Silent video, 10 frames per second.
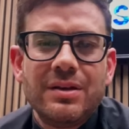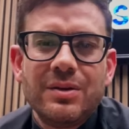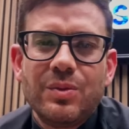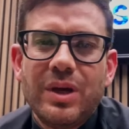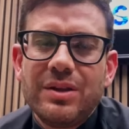
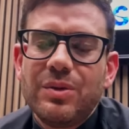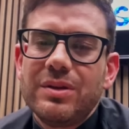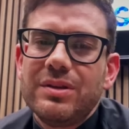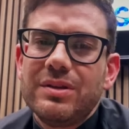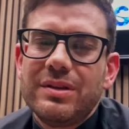Well,
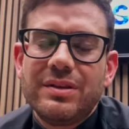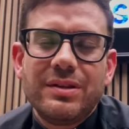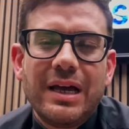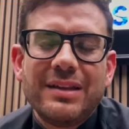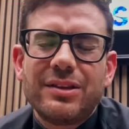
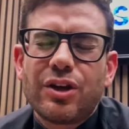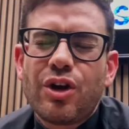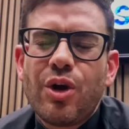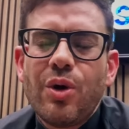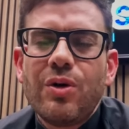at the
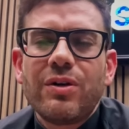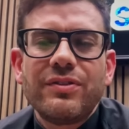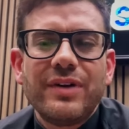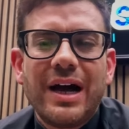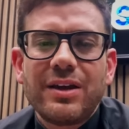core
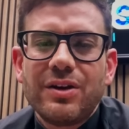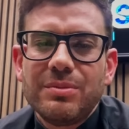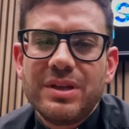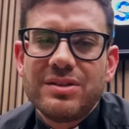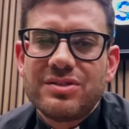of Icon
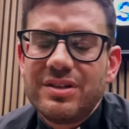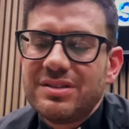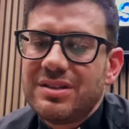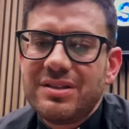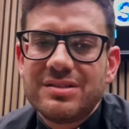Ministry
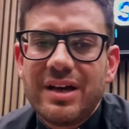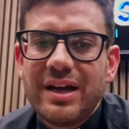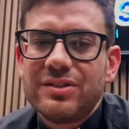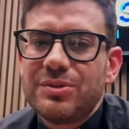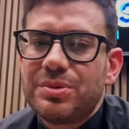is a
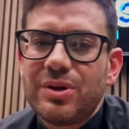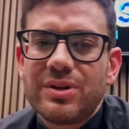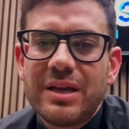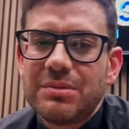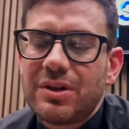desire to
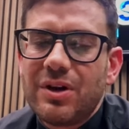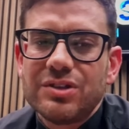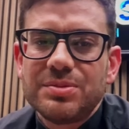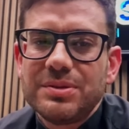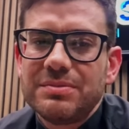proclaim the
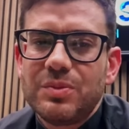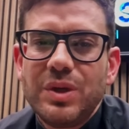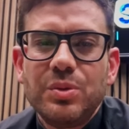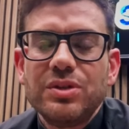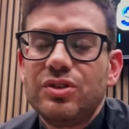gospel.
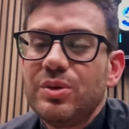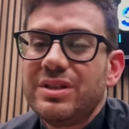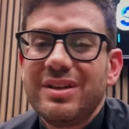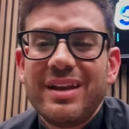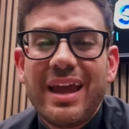We will do
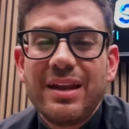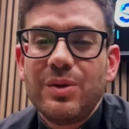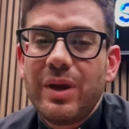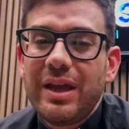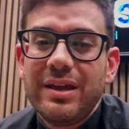it in any
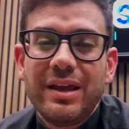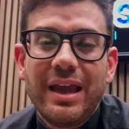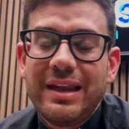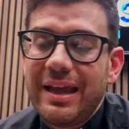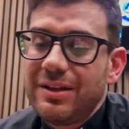way,
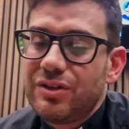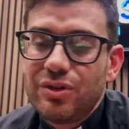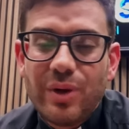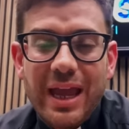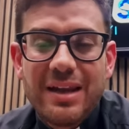
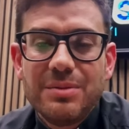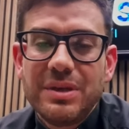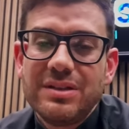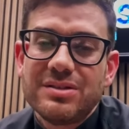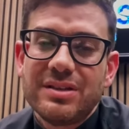through any
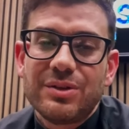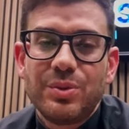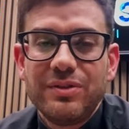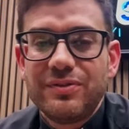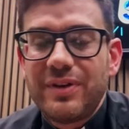means that
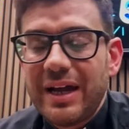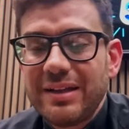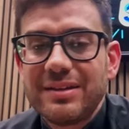we find